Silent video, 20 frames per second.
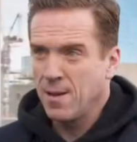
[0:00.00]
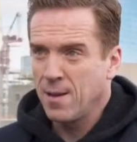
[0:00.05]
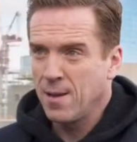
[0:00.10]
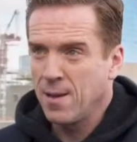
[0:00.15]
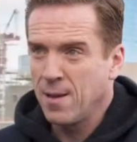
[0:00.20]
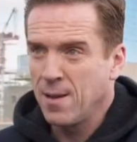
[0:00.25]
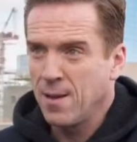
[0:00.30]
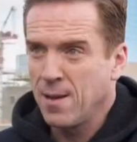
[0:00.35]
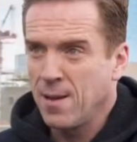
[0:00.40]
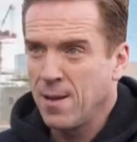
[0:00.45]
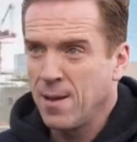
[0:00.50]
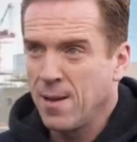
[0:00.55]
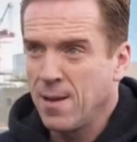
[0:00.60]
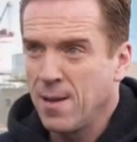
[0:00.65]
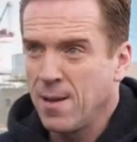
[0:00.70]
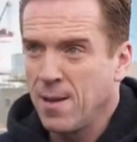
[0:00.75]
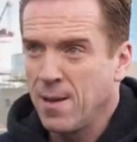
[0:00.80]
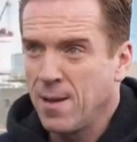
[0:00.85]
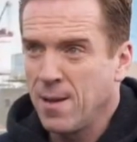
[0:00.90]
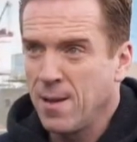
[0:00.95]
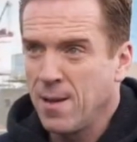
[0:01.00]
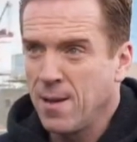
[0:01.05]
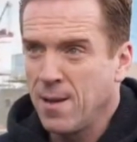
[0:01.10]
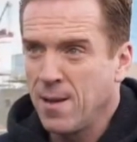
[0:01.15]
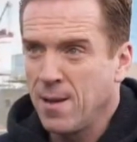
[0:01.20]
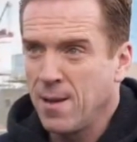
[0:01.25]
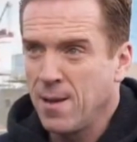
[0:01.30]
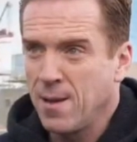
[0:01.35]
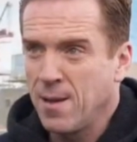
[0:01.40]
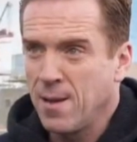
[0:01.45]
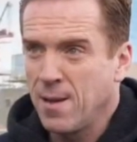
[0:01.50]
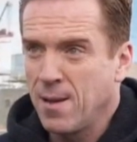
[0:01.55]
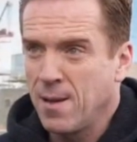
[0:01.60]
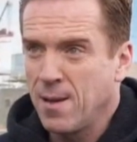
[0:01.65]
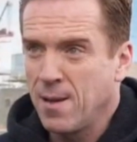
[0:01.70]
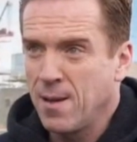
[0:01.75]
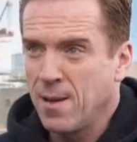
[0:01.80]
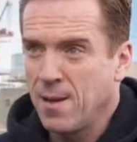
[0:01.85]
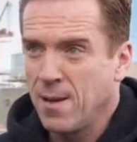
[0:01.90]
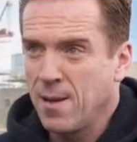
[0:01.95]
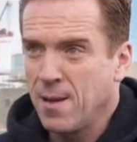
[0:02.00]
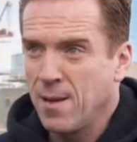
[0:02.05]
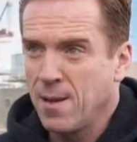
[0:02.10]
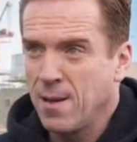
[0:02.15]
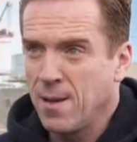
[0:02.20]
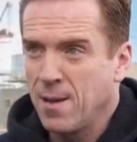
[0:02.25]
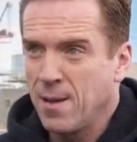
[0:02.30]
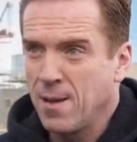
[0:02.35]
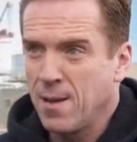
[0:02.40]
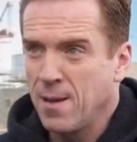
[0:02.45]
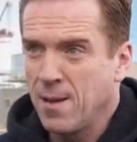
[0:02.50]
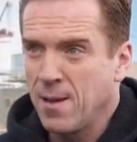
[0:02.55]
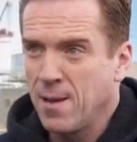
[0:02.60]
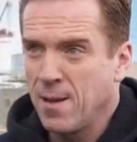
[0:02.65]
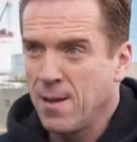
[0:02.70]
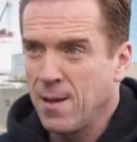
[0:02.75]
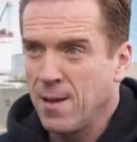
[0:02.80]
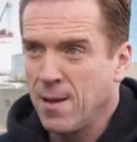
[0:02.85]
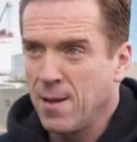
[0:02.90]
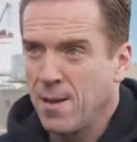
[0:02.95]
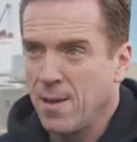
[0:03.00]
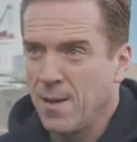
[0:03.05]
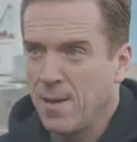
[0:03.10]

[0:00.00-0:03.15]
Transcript: Meanwhile, Axe is responsible for making it